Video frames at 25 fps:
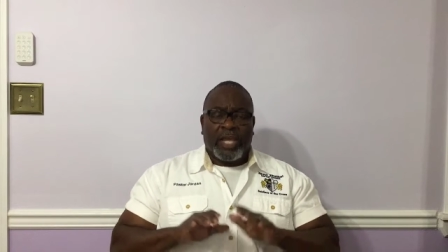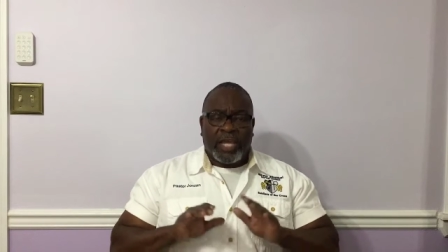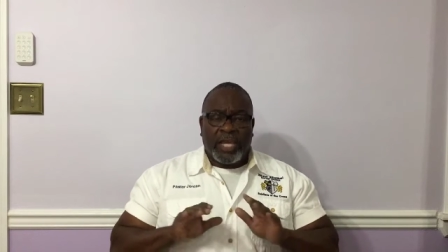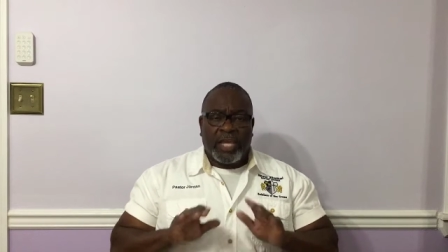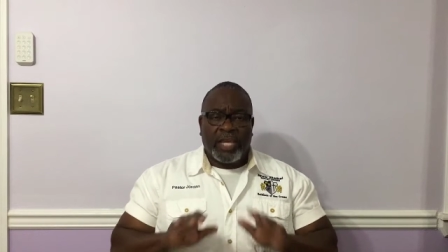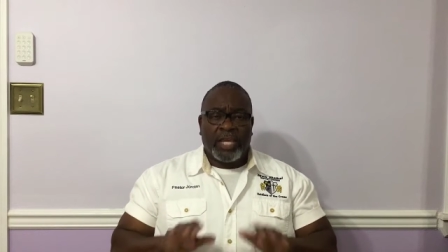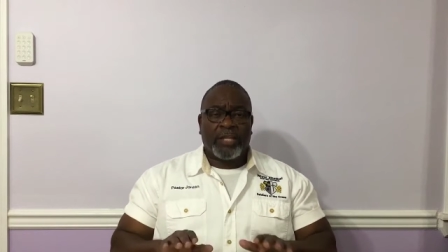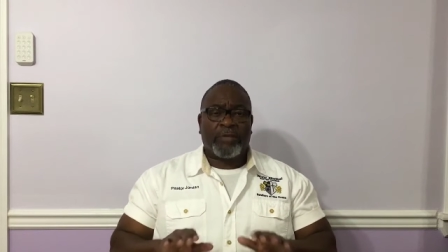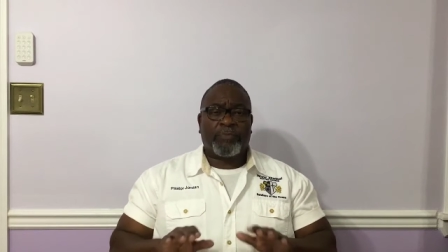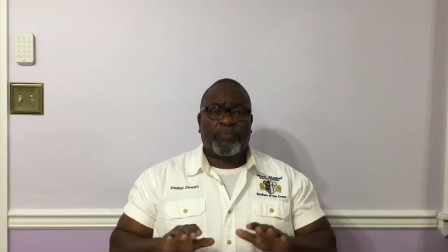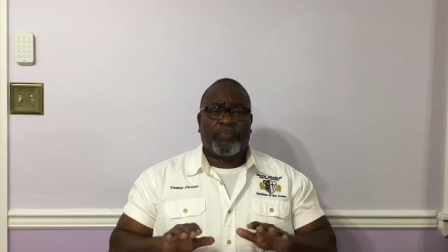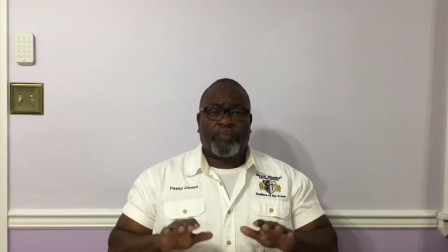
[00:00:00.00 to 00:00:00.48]

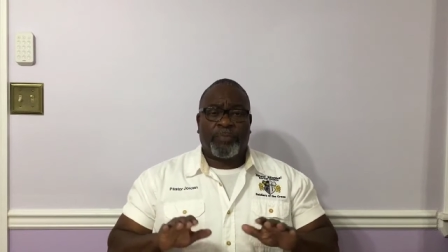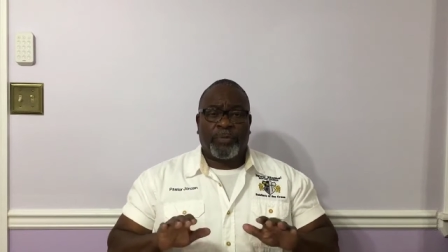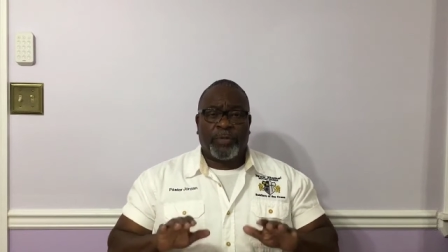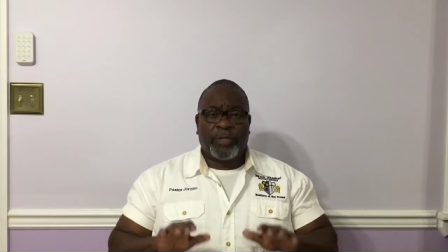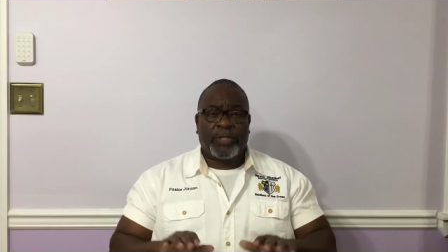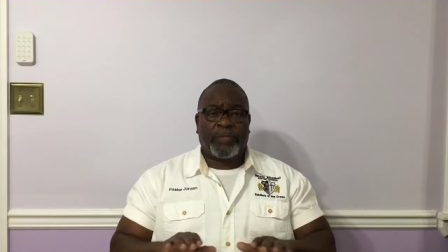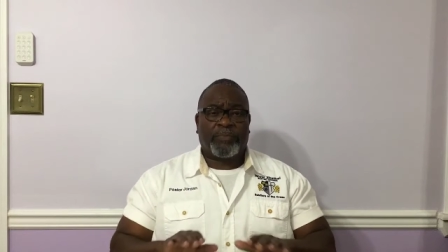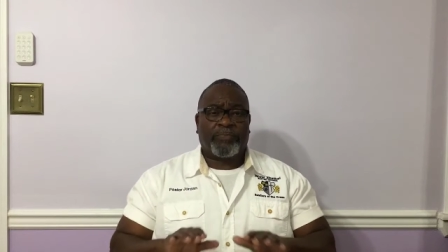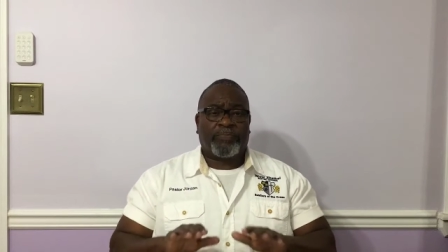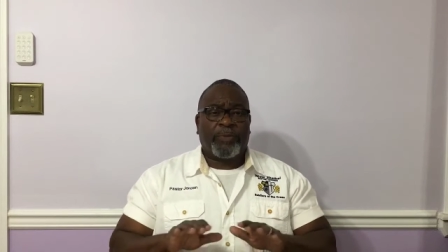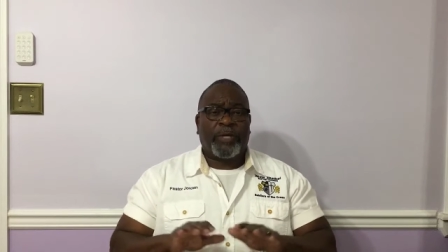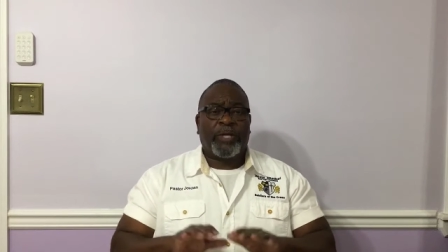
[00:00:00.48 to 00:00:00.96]
it
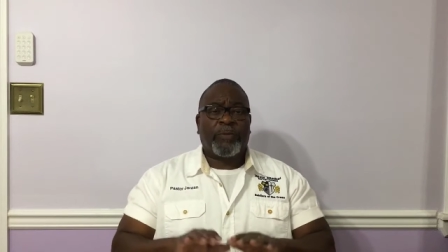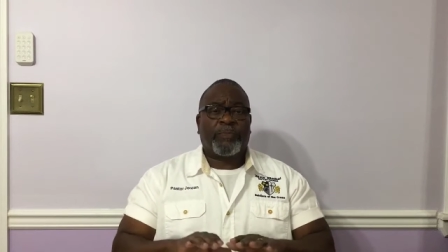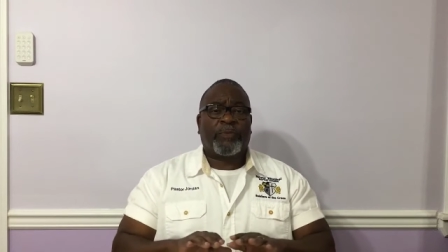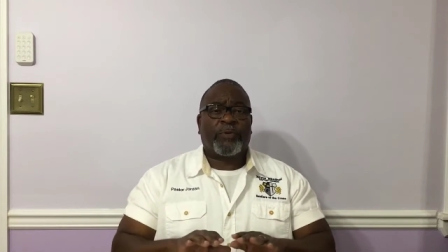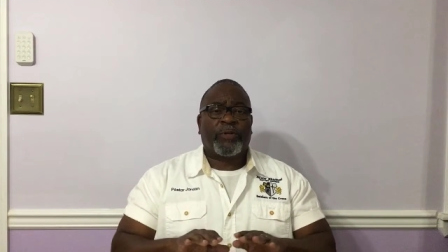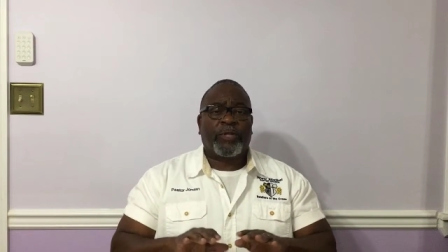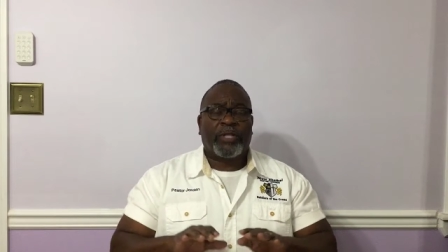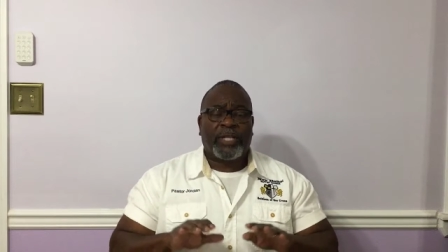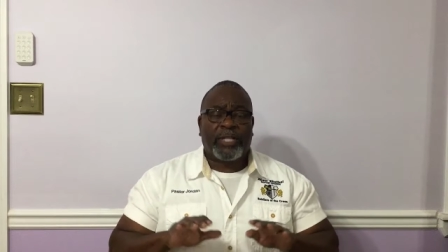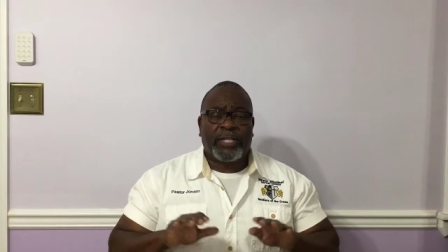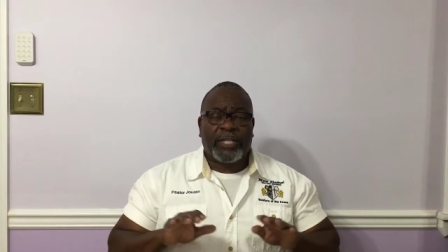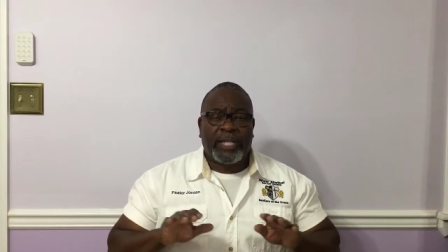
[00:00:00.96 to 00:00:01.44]
put
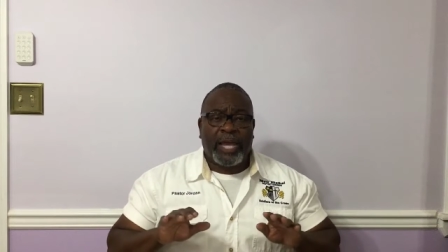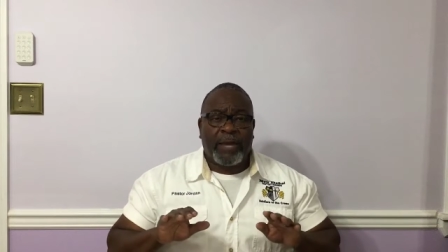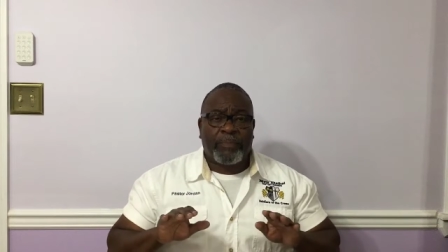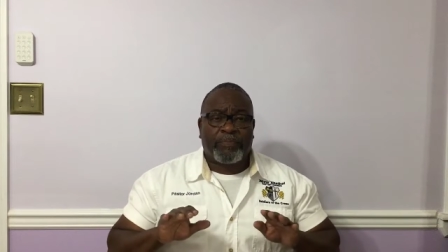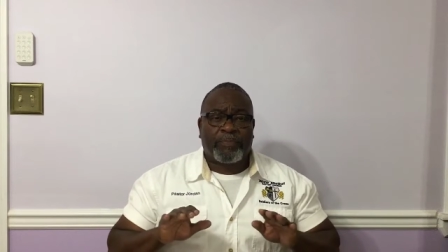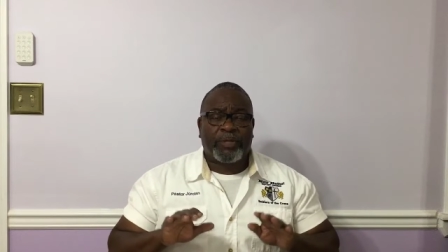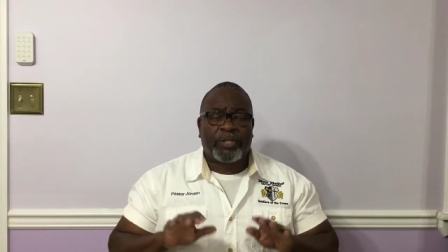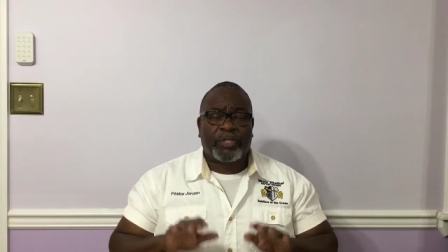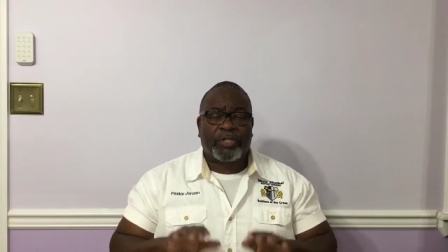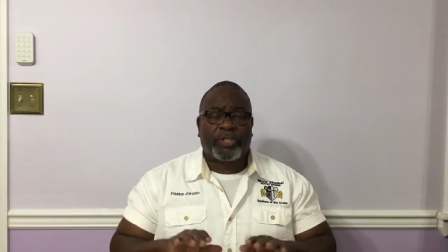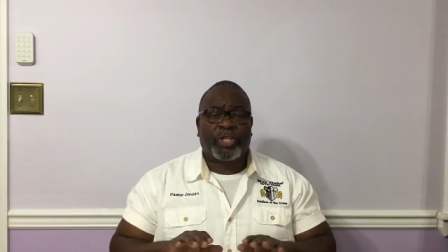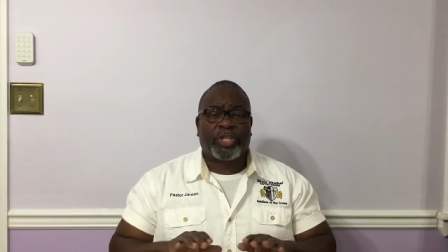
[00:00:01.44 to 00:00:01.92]
people in
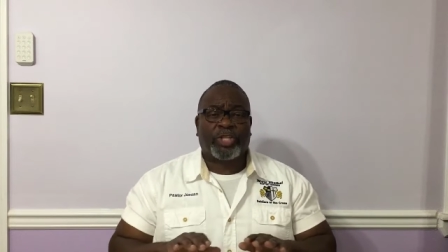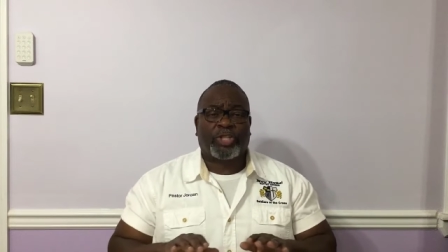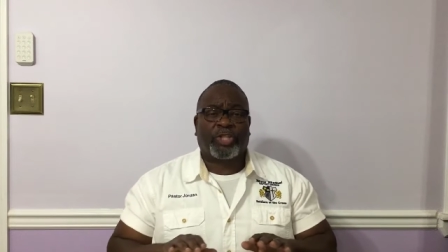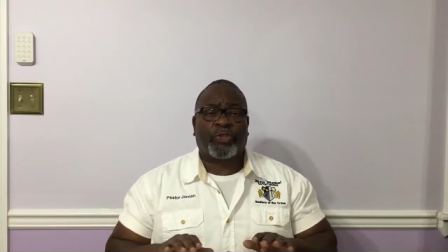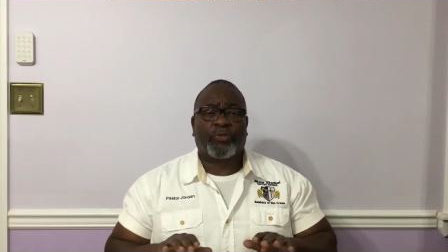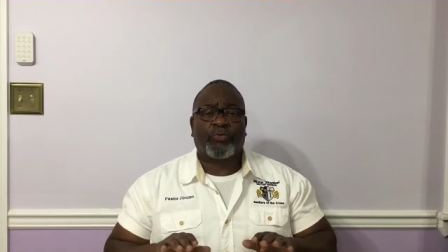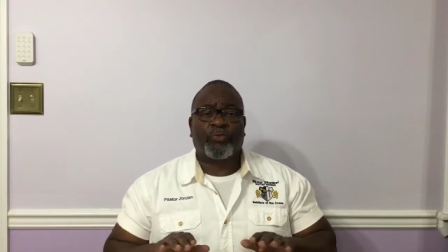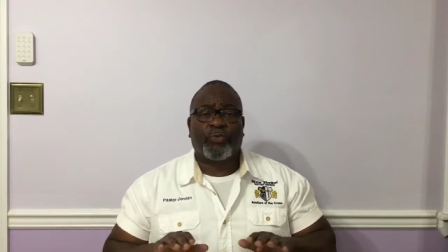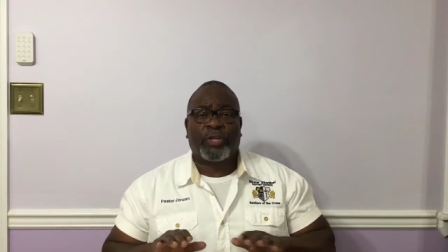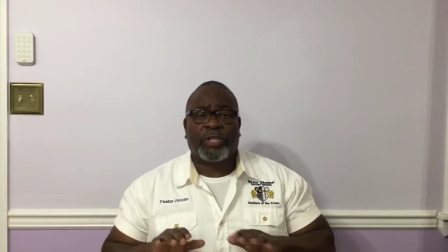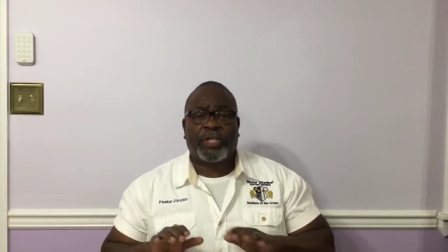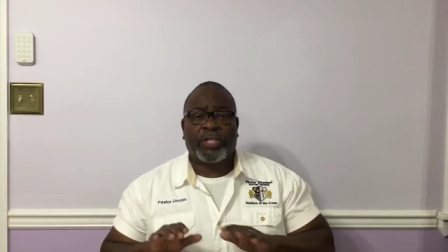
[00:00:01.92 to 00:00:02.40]
that
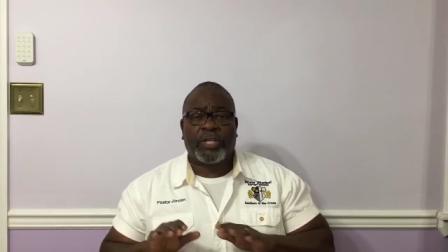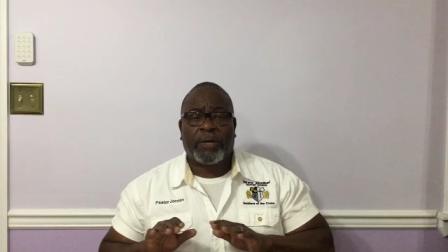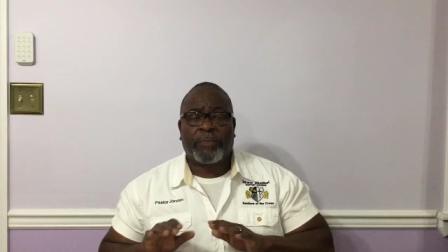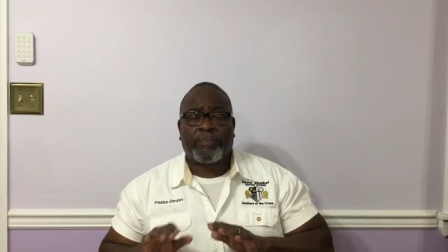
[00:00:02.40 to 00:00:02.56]
position where the